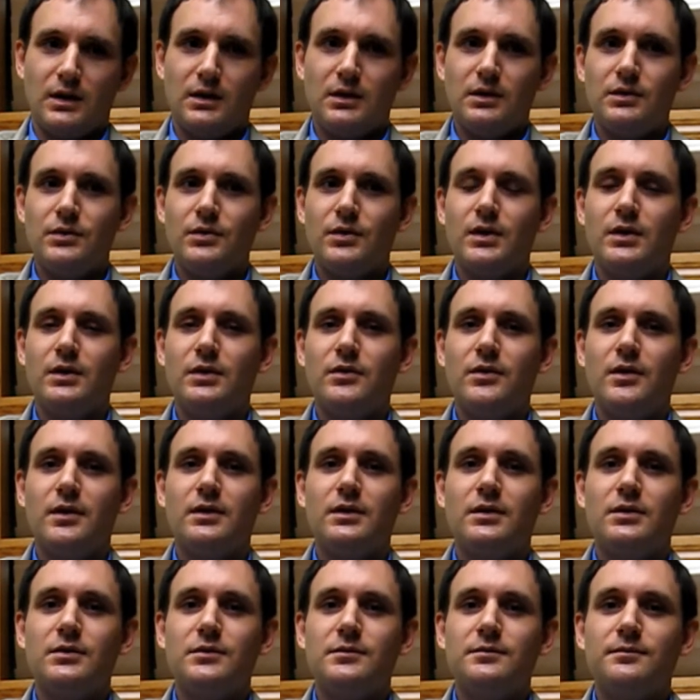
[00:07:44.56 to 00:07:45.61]
you can do it
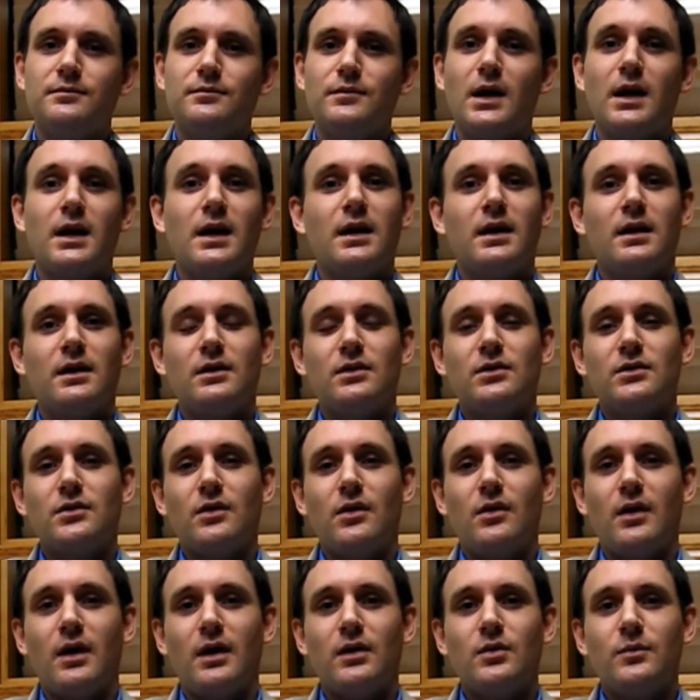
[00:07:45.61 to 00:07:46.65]
too.
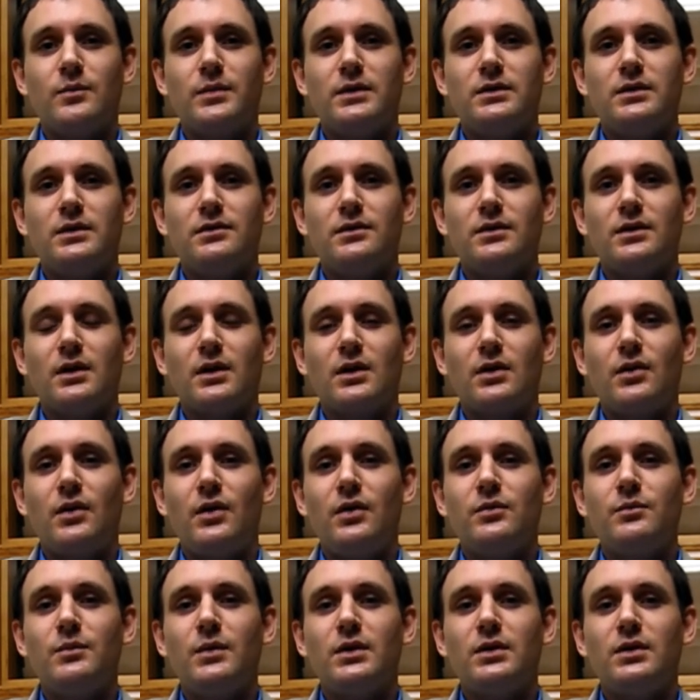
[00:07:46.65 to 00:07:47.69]
So I hope this is an
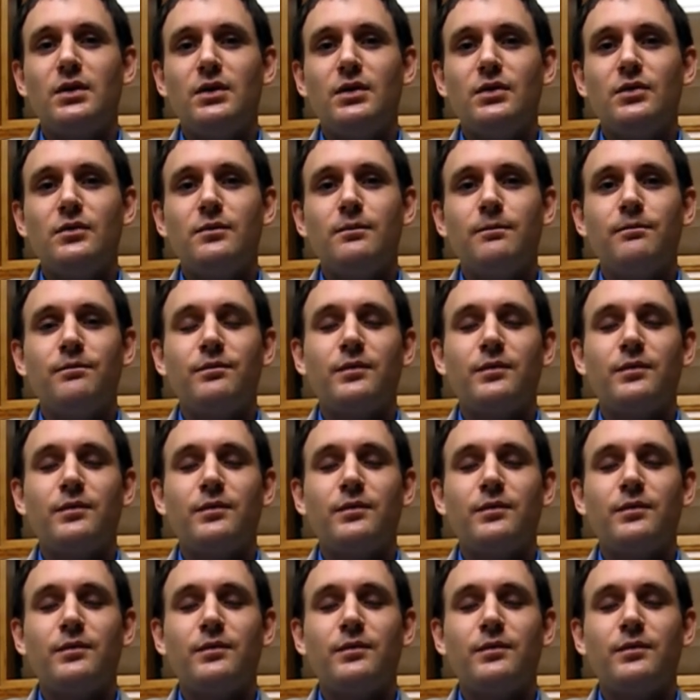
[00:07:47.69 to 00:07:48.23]
encouragement to you.